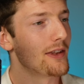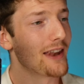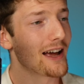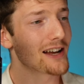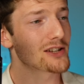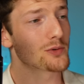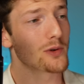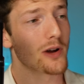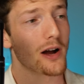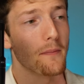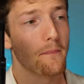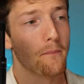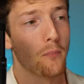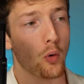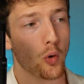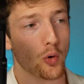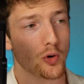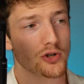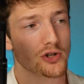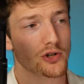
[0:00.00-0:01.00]
Next, we got
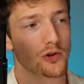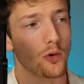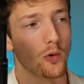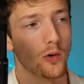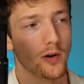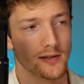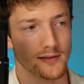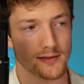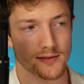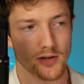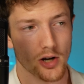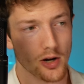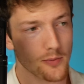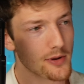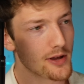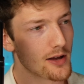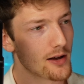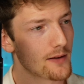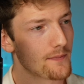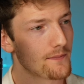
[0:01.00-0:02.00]
Portugal and
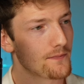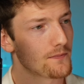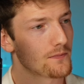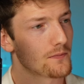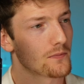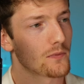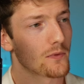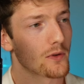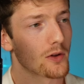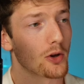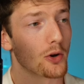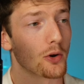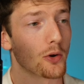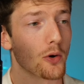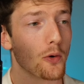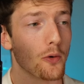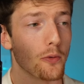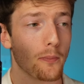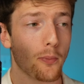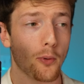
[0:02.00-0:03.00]
Serbia. Going to
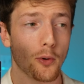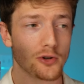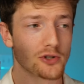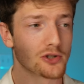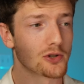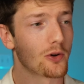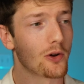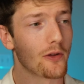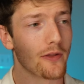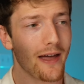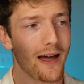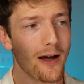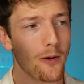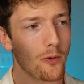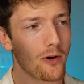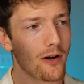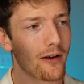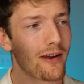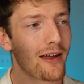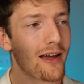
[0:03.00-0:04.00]
go with Portugal on that
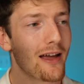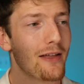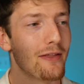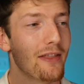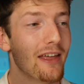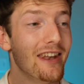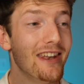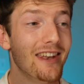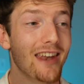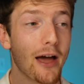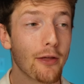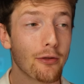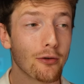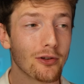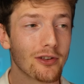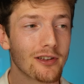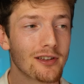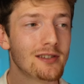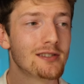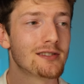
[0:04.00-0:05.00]
one. Then
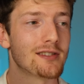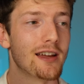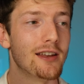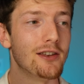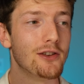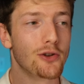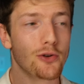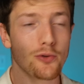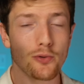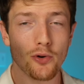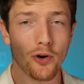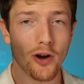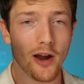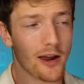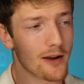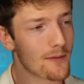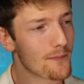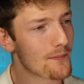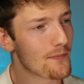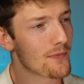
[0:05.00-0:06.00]
Netherlands and
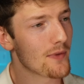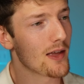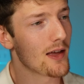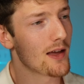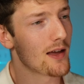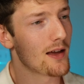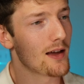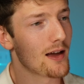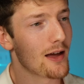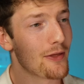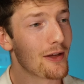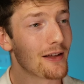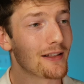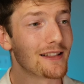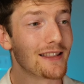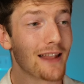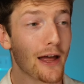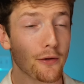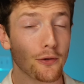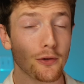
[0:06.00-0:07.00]
Ukraine. I
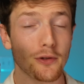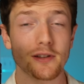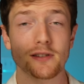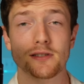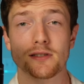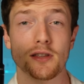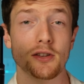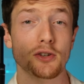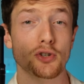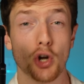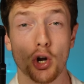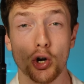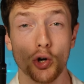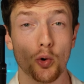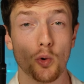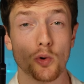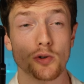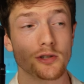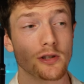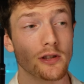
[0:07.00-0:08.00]
think Netherlands, the dark
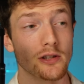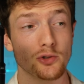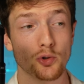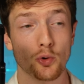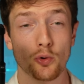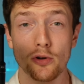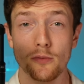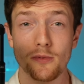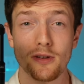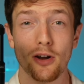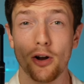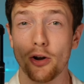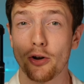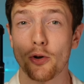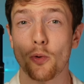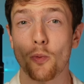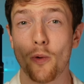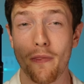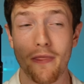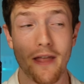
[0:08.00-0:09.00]
horse of the tournament, are going
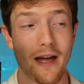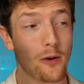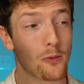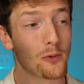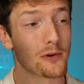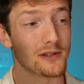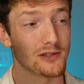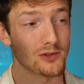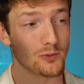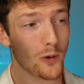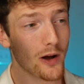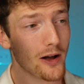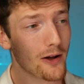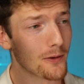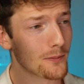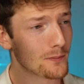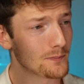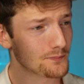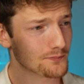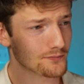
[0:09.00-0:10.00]
to win that one as
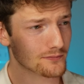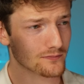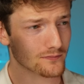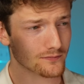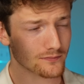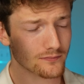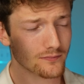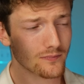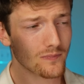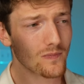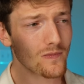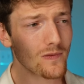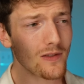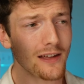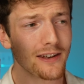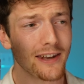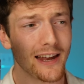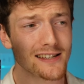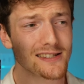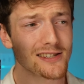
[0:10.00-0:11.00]
well.
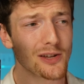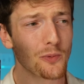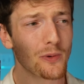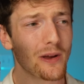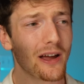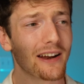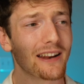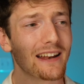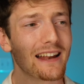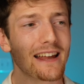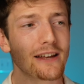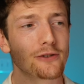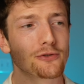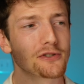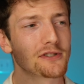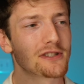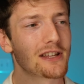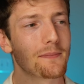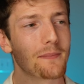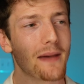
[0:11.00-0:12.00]
Next up, we got an
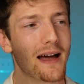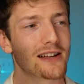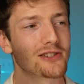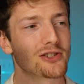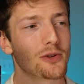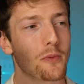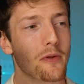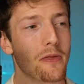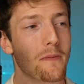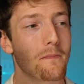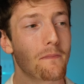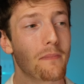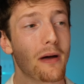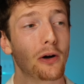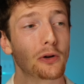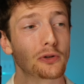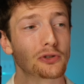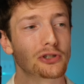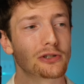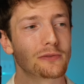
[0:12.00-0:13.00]
interesting matchup with
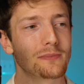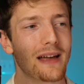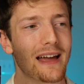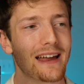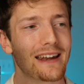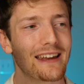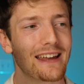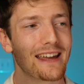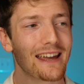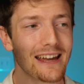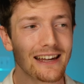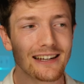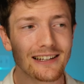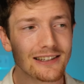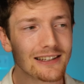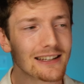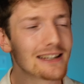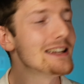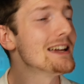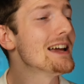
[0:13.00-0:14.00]
Belgium and
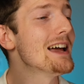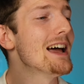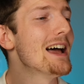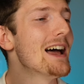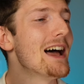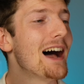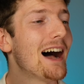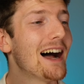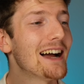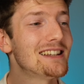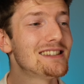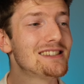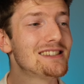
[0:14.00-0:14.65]
Italy. I